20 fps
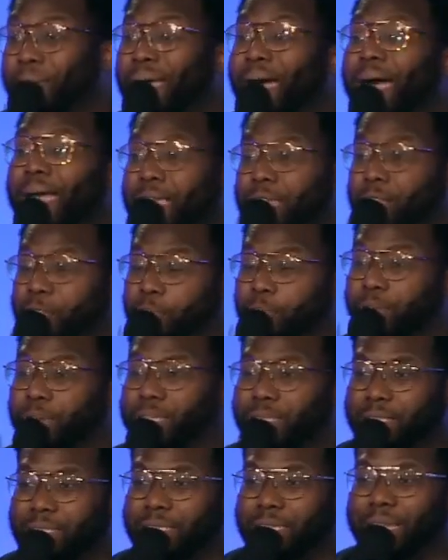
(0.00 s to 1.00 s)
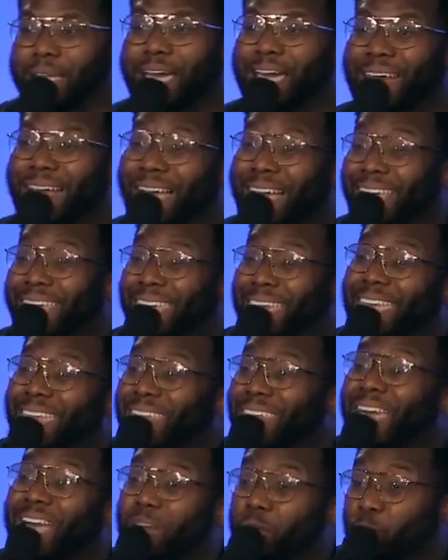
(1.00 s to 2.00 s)
not in the presence of God, I
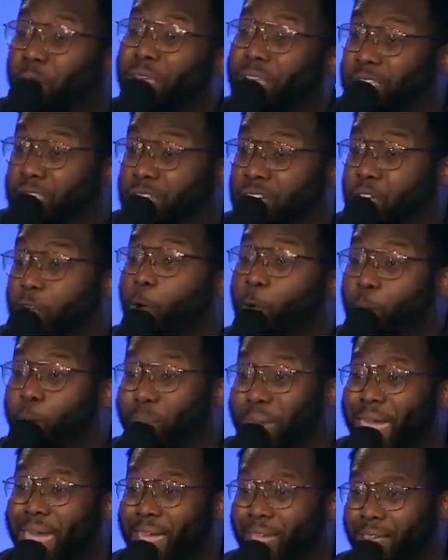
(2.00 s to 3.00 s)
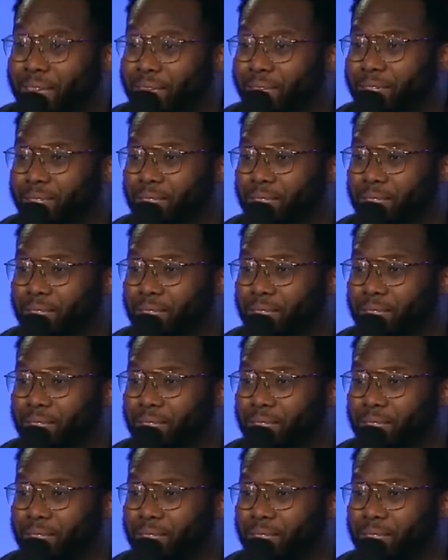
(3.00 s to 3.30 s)
cannot wait to go back?